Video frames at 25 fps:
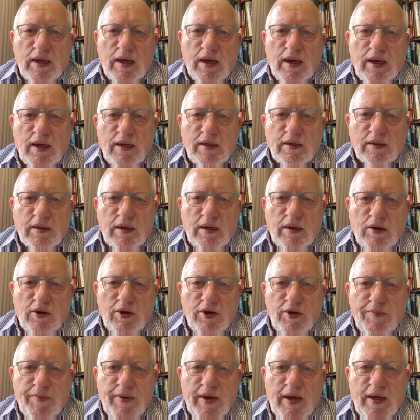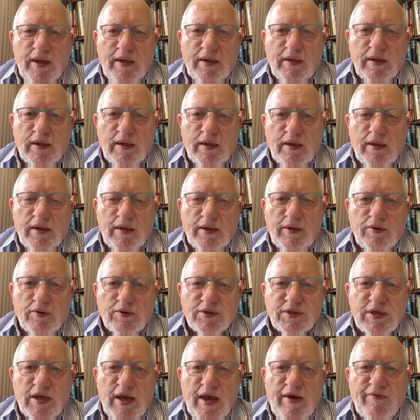and iPad, and
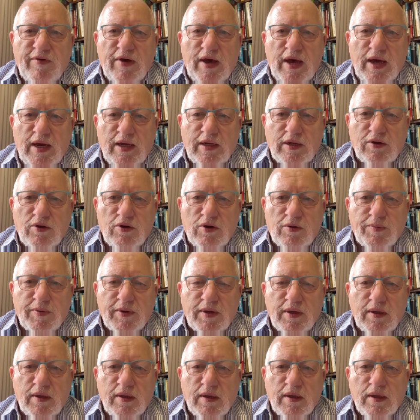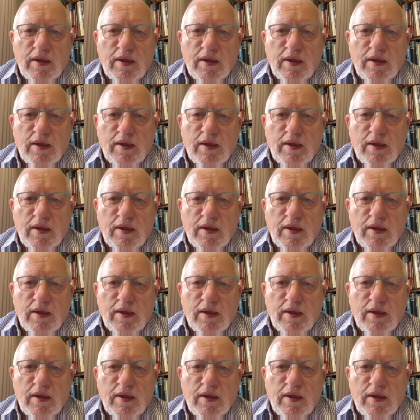also have a hard copy.